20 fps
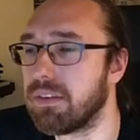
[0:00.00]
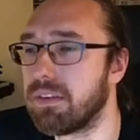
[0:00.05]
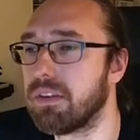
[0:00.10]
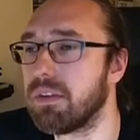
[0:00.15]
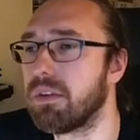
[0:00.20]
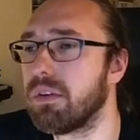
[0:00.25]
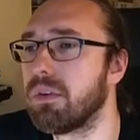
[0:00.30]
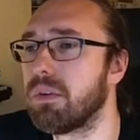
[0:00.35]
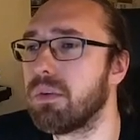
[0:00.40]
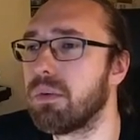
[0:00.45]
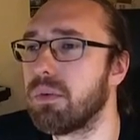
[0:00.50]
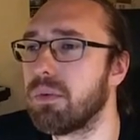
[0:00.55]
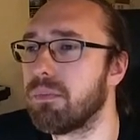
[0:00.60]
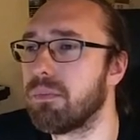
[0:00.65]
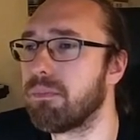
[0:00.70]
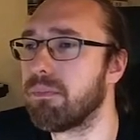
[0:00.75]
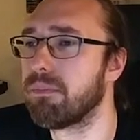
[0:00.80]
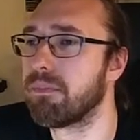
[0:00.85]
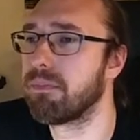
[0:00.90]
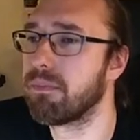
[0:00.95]

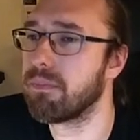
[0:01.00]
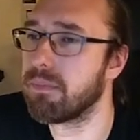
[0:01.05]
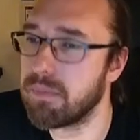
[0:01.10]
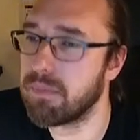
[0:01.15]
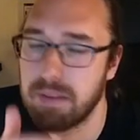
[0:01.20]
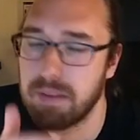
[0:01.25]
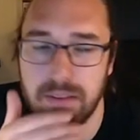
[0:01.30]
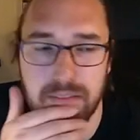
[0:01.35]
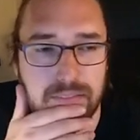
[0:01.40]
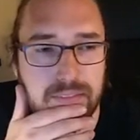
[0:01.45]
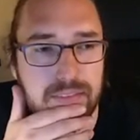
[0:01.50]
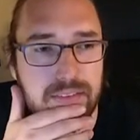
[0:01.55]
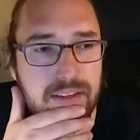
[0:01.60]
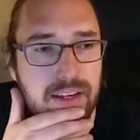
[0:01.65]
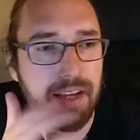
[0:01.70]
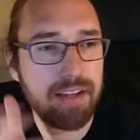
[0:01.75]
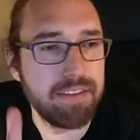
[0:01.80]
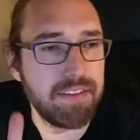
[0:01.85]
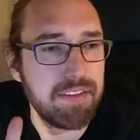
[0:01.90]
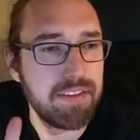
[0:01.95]
So
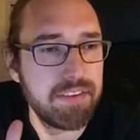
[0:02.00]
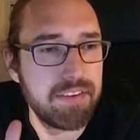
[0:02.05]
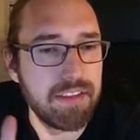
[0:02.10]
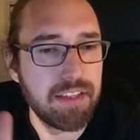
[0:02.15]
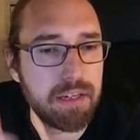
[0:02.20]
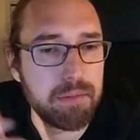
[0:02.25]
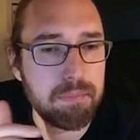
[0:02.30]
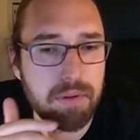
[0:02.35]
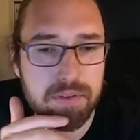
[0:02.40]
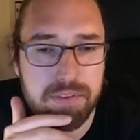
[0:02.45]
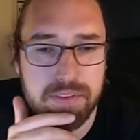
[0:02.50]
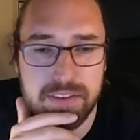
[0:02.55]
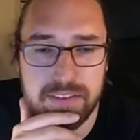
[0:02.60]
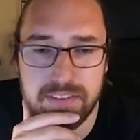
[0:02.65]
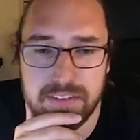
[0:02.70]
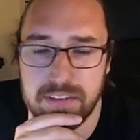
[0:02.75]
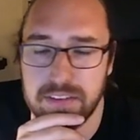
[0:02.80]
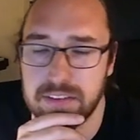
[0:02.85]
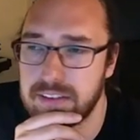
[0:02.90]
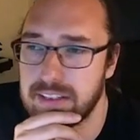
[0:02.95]
I didn't think about
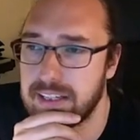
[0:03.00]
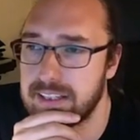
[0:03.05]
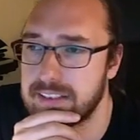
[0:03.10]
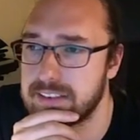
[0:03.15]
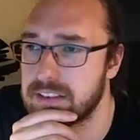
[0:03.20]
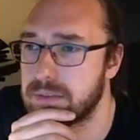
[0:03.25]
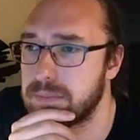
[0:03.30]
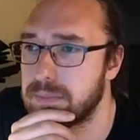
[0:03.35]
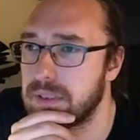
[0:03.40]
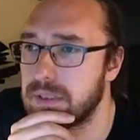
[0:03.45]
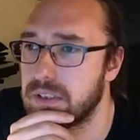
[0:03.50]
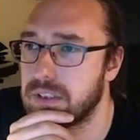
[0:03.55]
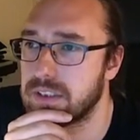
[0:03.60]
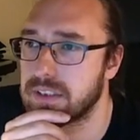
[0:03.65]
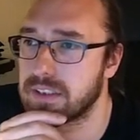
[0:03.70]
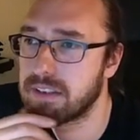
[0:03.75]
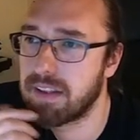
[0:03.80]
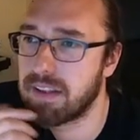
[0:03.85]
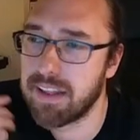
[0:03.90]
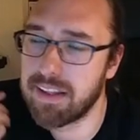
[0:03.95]
this in the tests
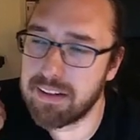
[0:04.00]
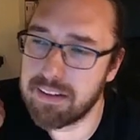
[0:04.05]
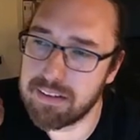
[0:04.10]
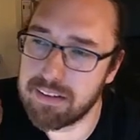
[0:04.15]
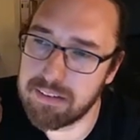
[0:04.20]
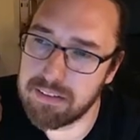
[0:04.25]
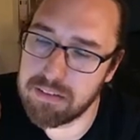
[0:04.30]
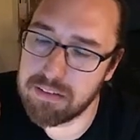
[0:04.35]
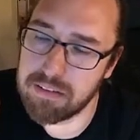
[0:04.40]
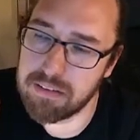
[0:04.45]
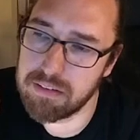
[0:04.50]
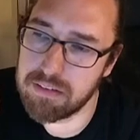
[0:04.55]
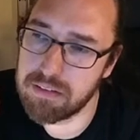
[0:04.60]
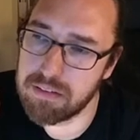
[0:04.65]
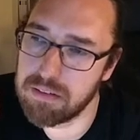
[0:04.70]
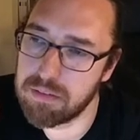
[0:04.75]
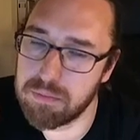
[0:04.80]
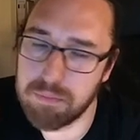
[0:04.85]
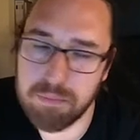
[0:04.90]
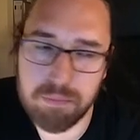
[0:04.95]
because then
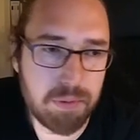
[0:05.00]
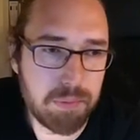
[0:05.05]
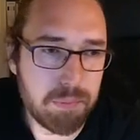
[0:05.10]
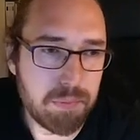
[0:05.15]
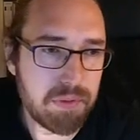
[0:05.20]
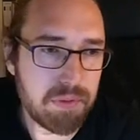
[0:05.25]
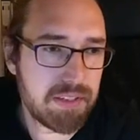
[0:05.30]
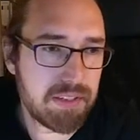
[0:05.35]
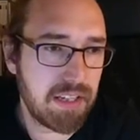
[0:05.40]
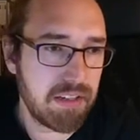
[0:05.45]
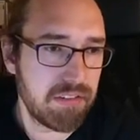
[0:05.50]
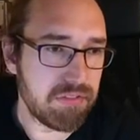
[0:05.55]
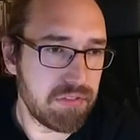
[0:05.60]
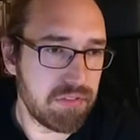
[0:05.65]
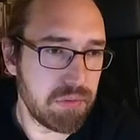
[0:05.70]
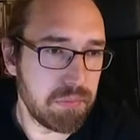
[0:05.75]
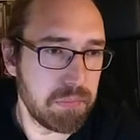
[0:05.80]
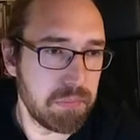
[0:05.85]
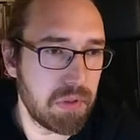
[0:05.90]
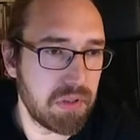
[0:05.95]
we wouldn't
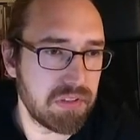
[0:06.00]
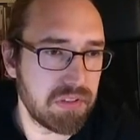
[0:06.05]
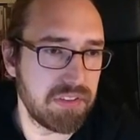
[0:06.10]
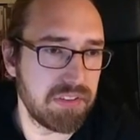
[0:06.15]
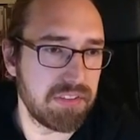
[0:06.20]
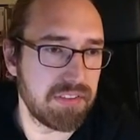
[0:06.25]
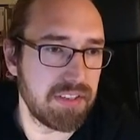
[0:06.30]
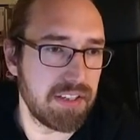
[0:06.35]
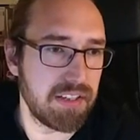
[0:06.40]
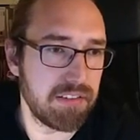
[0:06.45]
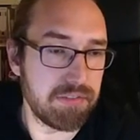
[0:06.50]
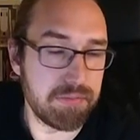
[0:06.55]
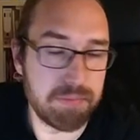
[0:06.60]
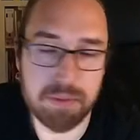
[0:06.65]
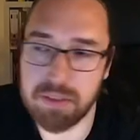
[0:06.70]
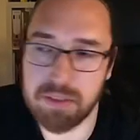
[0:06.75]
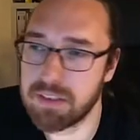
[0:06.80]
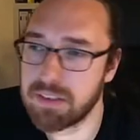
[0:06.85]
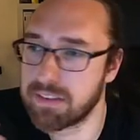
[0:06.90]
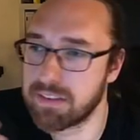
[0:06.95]
have to mock the stuff
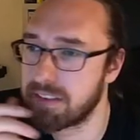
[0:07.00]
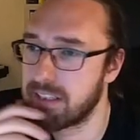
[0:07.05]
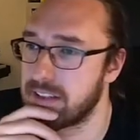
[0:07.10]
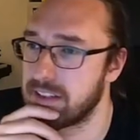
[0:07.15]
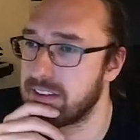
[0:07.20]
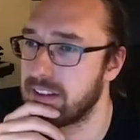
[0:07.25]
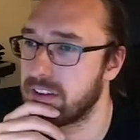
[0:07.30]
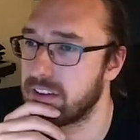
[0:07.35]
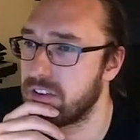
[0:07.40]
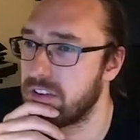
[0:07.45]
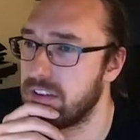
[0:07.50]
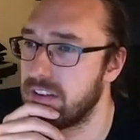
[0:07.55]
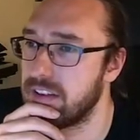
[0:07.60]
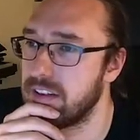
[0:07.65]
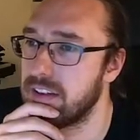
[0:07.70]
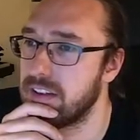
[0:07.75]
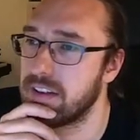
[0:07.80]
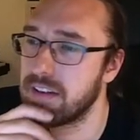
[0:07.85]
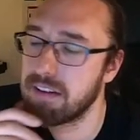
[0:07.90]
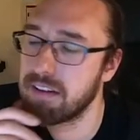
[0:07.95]
because that's
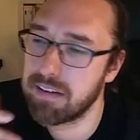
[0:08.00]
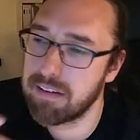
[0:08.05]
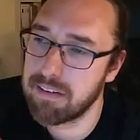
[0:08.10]
actually